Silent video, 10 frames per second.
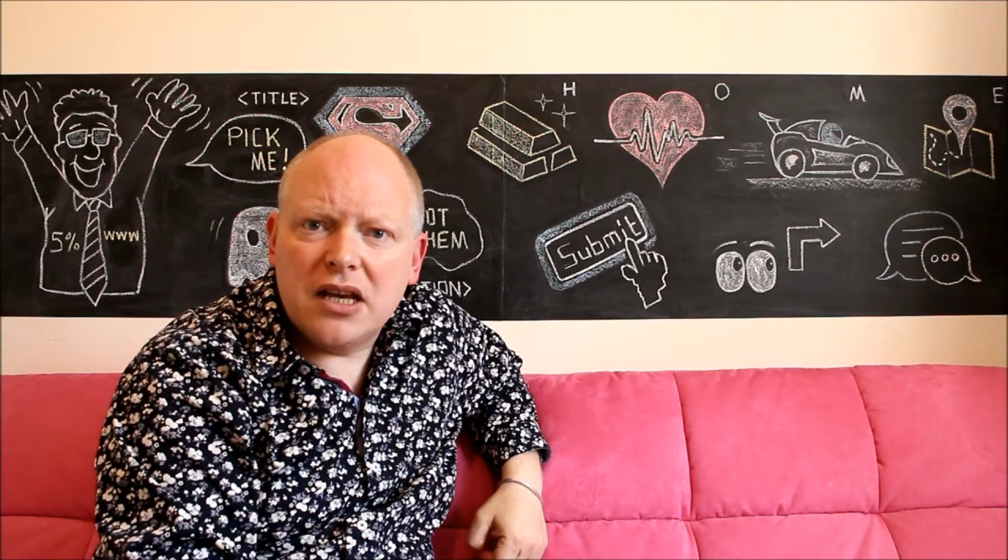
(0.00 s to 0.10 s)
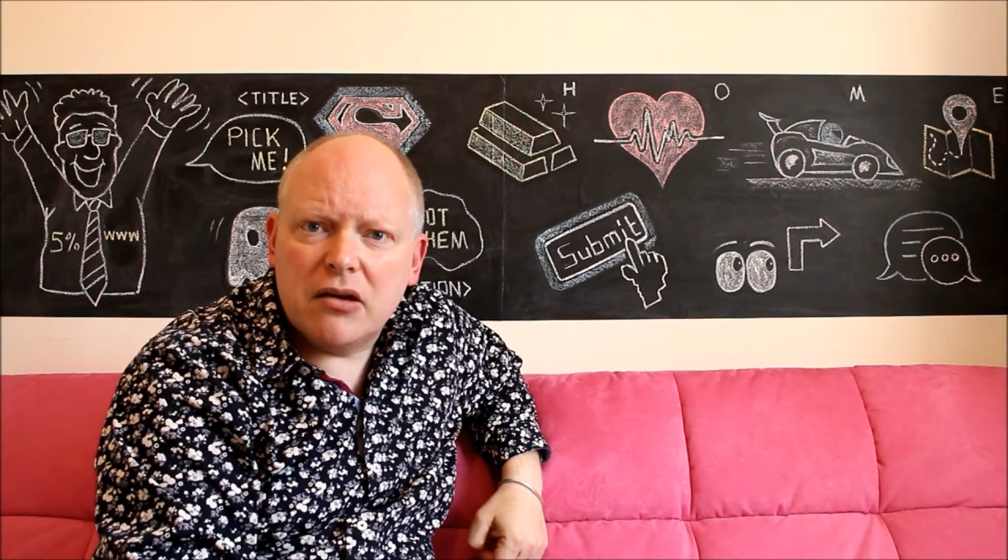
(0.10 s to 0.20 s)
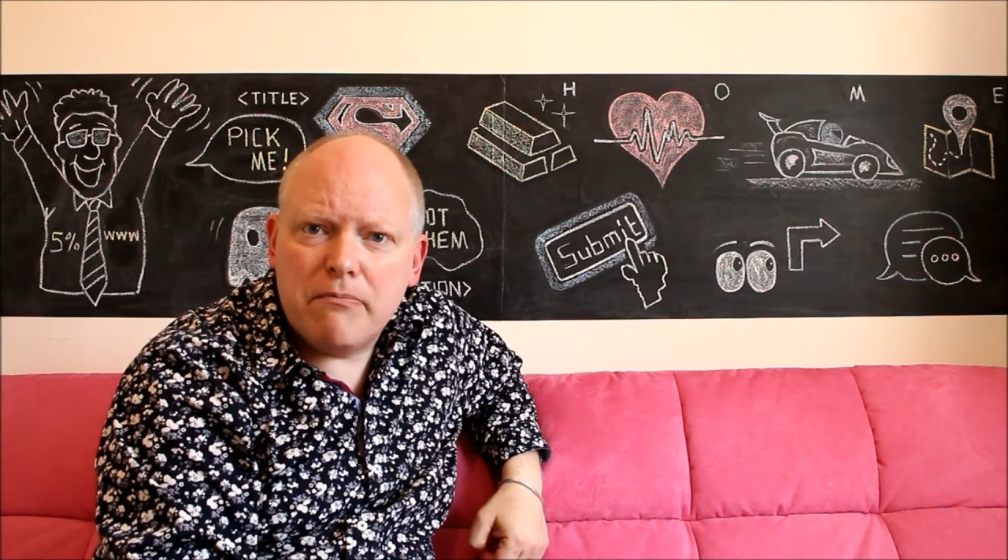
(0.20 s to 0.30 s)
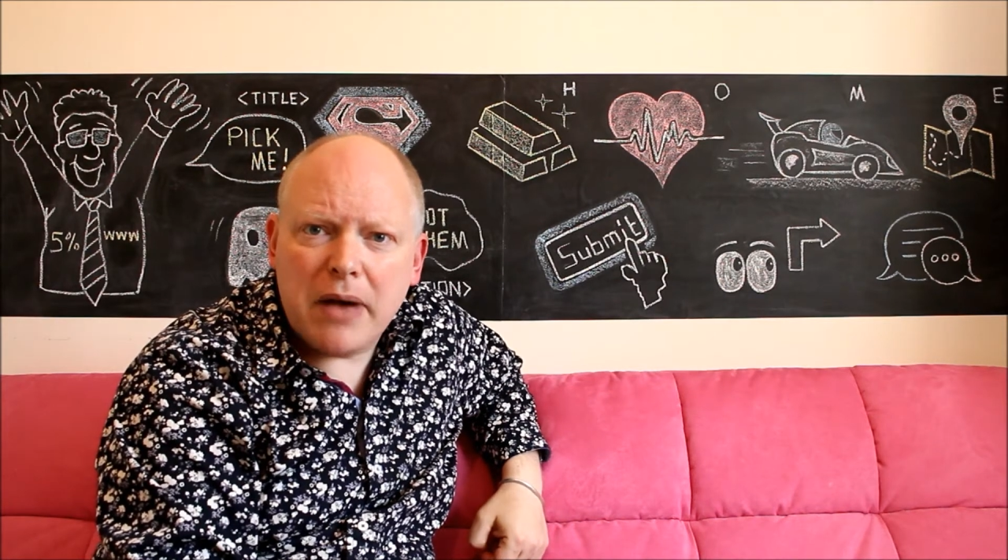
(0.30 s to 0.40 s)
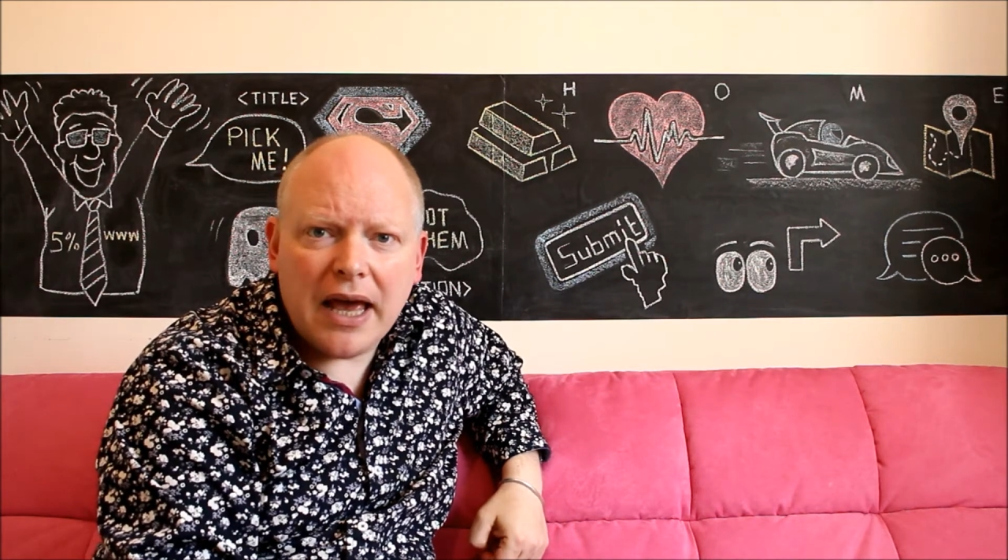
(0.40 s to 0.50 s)

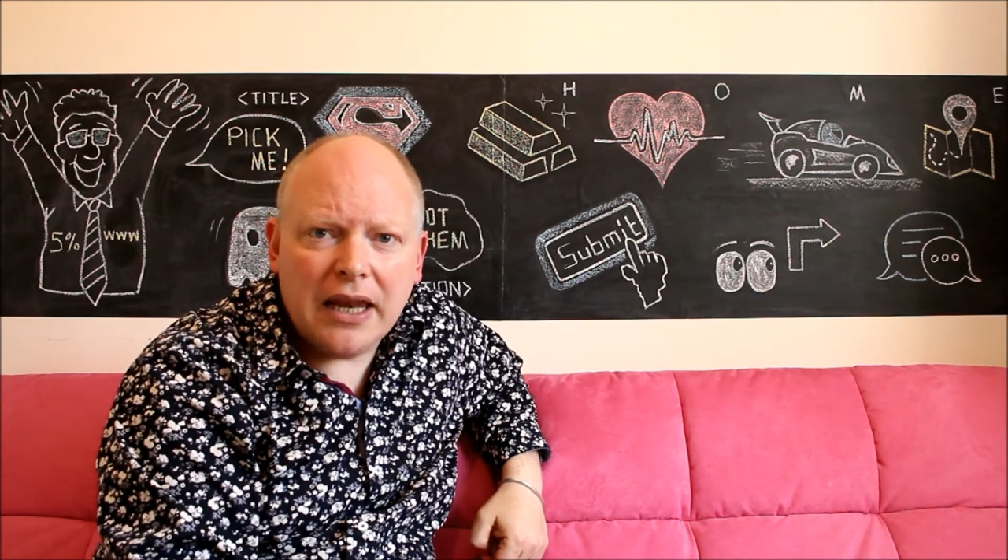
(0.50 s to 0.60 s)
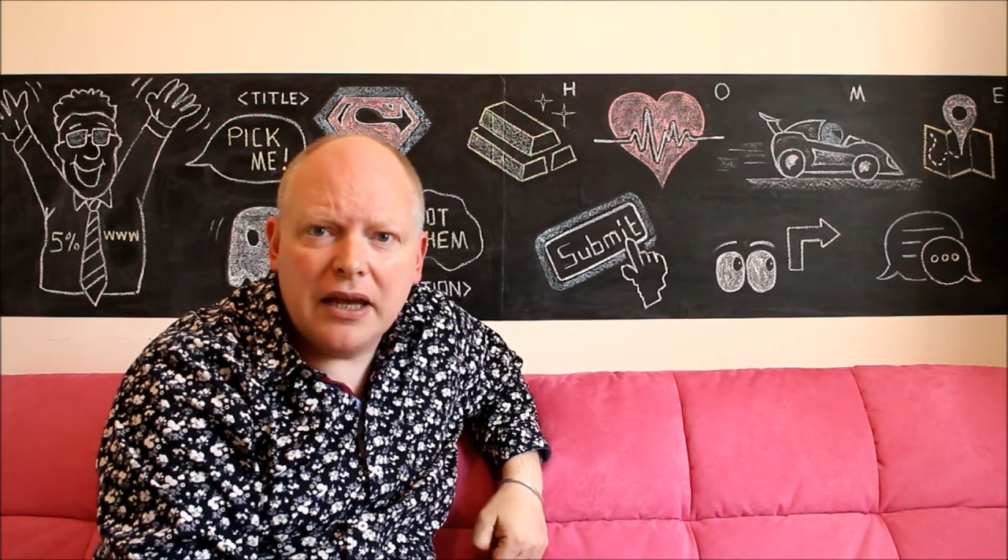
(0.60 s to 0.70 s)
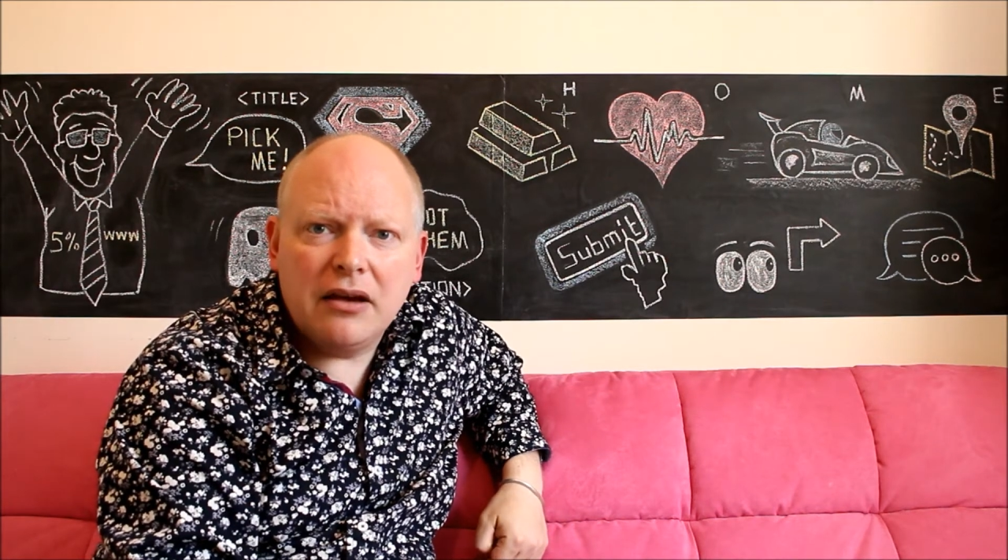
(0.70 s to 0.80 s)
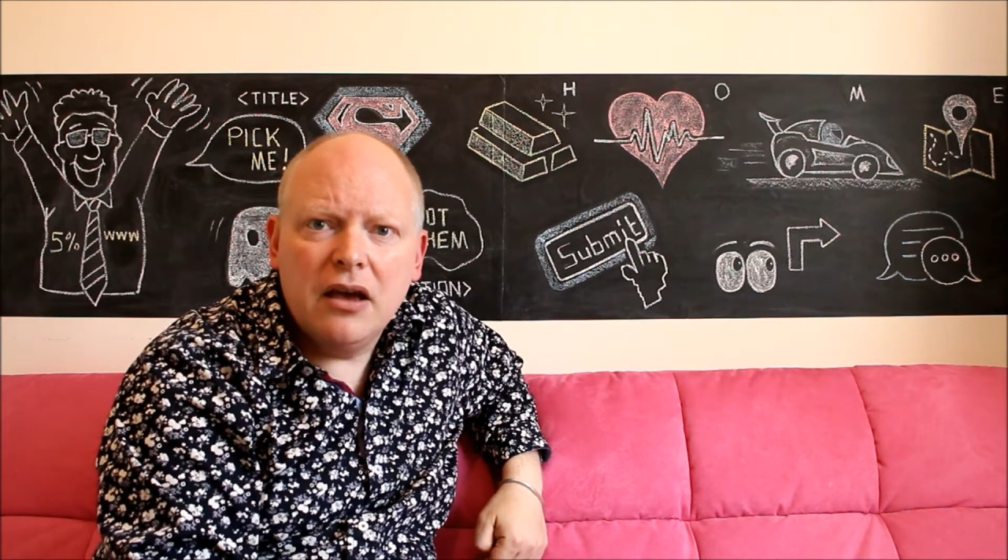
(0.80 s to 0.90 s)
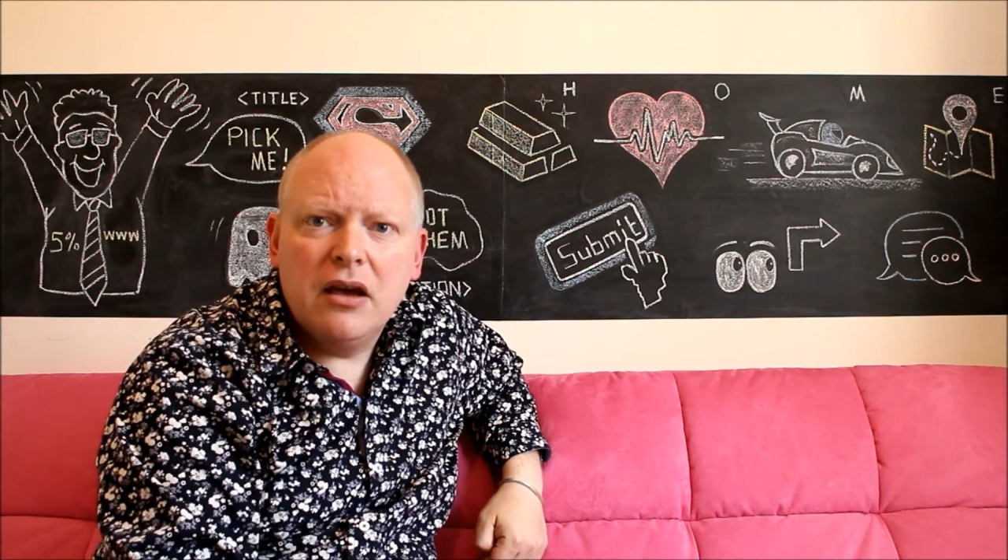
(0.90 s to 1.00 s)

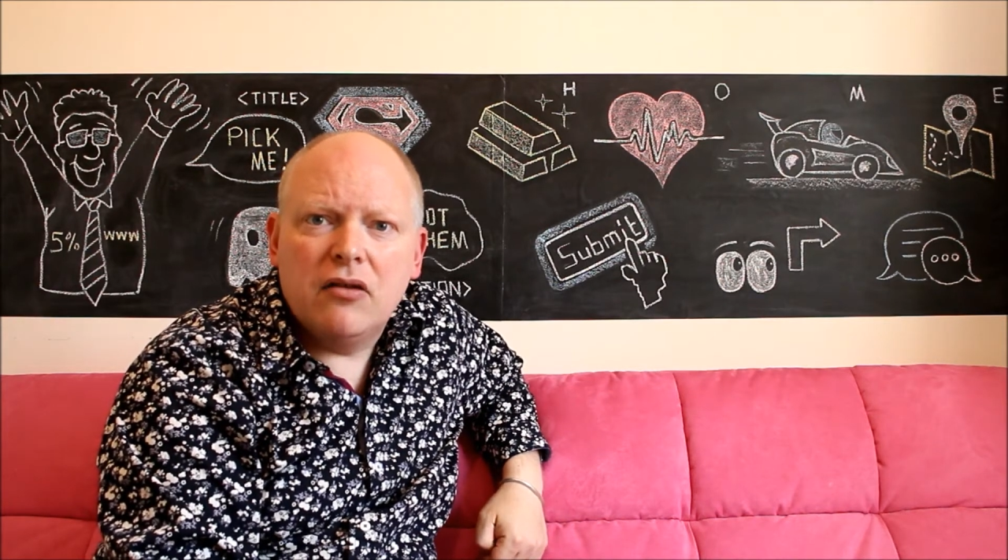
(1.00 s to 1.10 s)
compelling